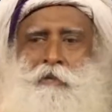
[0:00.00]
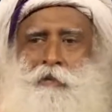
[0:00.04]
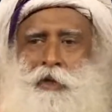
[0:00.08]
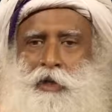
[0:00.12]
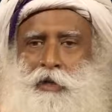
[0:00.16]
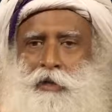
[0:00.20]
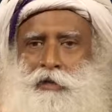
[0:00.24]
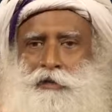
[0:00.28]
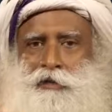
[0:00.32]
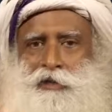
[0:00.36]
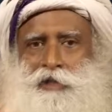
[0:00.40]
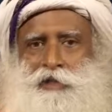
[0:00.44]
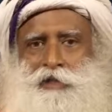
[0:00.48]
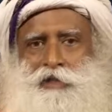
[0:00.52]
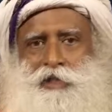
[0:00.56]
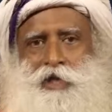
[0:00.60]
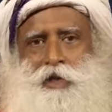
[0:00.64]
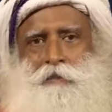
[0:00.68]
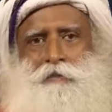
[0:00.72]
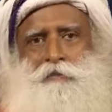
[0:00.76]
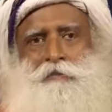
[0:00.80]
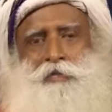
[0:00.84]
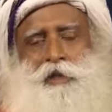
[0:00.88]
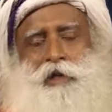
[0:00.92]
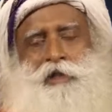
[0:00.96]
because in
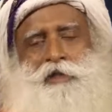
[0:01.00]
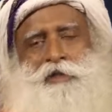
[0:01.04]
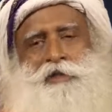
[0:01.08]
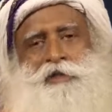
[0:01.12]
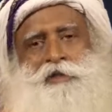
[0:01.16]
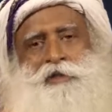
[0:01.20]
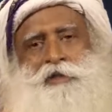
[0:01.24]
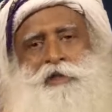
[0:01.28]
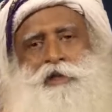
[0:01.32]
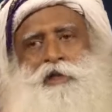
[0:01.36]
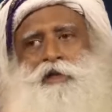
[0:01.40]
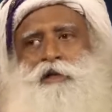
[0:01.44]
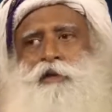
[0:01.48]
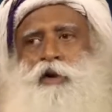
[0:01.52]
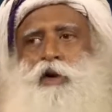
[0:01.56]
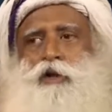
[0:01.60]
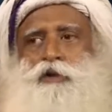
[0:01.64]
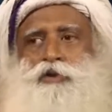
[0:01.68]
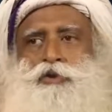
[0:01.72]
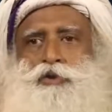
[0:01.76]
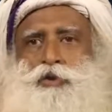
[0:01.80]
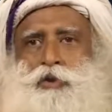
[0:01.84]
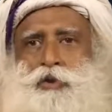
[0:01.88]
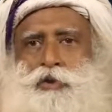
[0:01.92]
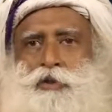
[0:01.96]
some places here,
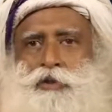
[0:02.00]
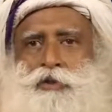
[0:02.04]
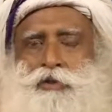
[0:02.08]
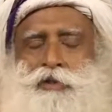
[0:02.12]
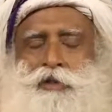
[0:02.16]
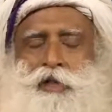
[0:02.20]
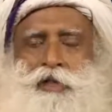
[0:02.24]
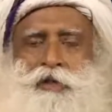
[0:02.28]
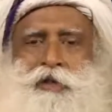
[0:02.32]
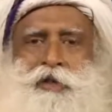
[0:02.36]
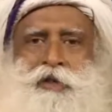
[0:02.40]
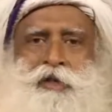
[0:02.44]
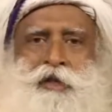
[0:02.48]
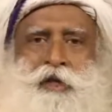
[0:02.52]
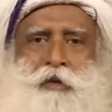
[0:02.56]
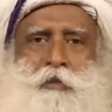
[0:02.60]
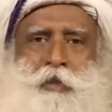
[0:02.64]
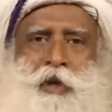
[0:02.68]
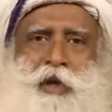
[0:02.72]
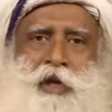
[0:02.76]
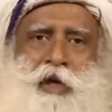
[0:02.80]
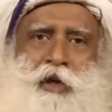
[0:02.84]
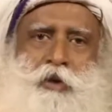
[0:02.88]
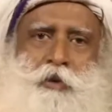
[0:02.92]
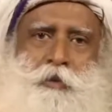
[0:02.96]
not so in southern
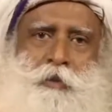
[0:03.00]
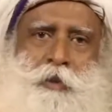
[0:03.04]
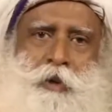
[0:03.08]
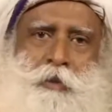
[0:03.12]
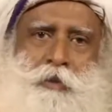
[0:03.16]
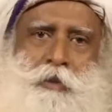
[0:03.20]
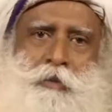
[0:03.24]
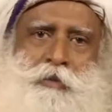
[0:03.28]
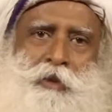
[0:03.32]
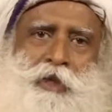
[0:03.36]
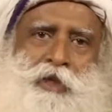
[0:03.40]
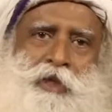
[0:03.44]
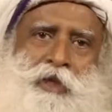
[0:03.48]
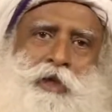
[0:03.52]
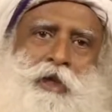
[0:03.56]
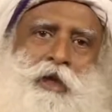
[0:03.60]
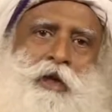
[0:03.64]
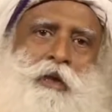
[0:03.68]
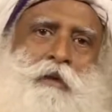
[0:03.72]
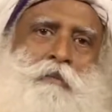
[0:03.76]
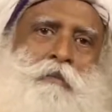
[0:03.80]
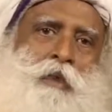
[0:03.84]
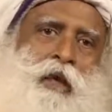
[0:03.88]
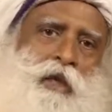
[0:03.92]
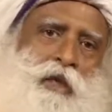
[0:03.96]
Tamil Nadu probably,
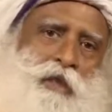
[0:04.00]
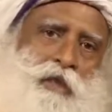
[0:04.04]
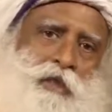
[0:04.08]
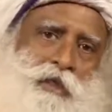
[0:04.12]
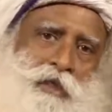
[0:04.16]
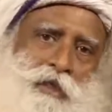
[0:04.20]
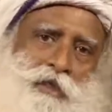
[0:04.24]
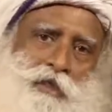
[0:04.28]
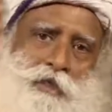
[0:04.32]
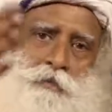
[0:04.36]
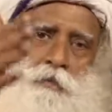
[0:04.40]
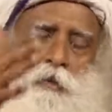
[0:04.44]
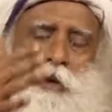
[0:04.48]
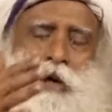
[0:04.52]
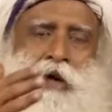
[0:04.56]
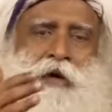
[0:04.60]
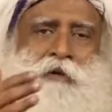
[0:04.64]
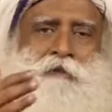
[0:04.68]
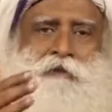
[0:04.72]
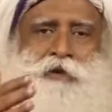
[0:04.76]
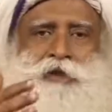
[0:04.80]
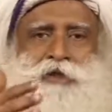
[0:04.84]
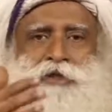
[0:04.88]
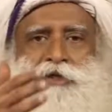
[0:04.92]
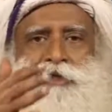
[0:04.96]
but in this
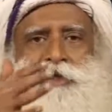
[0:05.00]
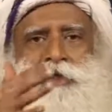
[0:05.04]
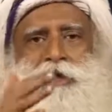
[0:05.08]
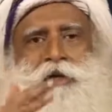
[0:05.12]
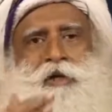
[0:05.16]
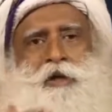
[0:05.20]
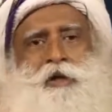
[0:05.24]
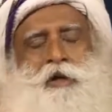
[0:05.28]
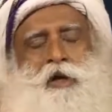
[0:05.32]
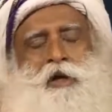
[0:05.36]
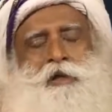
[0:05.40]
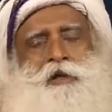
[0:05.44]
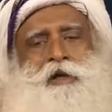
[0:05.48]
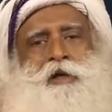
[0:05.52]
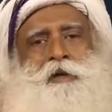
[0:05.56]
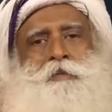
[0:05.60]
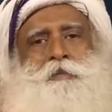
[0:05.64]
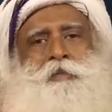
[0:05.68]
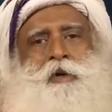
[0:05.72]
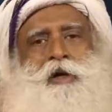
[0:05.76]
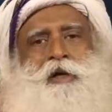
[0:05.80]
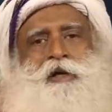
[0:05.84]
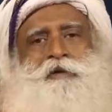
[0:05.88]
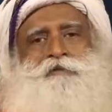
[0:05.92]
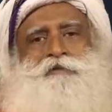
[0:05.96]
part, western and northern
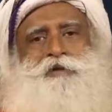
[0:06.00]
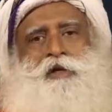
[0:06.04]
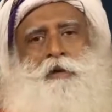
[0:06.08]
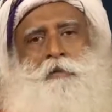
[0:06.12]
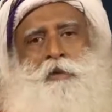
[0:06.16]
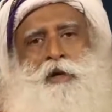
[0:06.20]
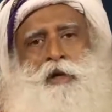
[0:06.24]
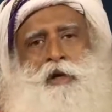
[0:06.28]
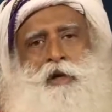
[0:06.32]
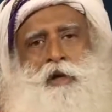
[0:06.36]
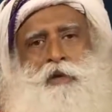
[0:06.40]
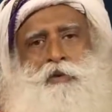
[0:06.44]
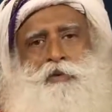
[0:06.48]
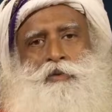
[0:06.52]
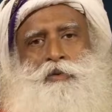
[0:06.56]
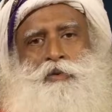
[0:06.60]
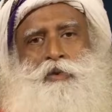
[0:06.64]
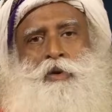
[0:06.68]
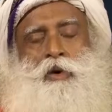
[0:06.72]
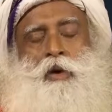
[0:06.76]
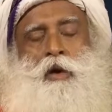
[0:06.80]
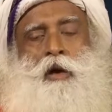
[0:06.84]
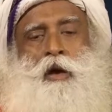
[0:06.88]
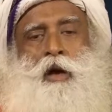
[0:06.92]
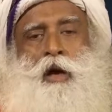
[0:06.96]
part of Tamil Nadu,
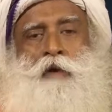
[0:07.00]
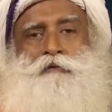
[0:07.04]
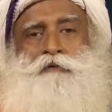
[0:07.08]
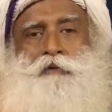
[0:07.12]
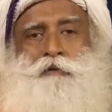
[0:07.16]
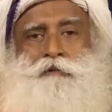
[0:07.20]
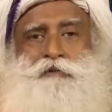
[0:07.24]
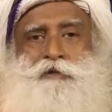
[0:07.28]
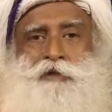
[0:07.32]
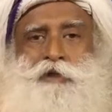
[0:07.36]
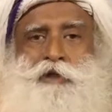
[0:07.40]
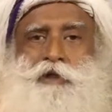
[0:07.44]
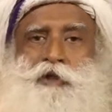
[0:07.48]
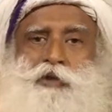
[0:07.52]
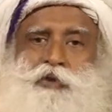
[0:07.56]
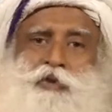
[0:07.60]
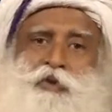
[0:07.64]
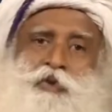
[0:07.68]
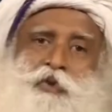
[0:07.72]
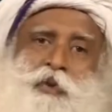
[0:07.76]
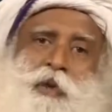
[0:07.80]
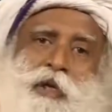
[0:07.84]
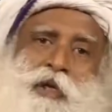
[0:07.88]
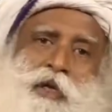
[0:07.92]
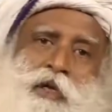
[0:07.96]
15 to
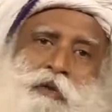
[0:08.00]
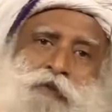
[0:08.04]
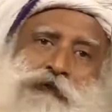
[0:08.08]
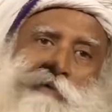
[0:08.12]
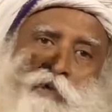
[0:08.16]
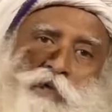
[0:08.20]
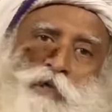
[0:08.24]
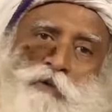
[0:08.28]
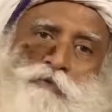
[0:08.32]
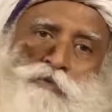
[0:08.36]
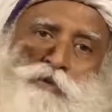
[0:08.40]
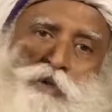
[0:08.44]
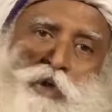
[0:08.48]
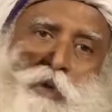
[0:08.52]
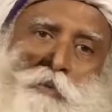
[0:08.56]
20 feet of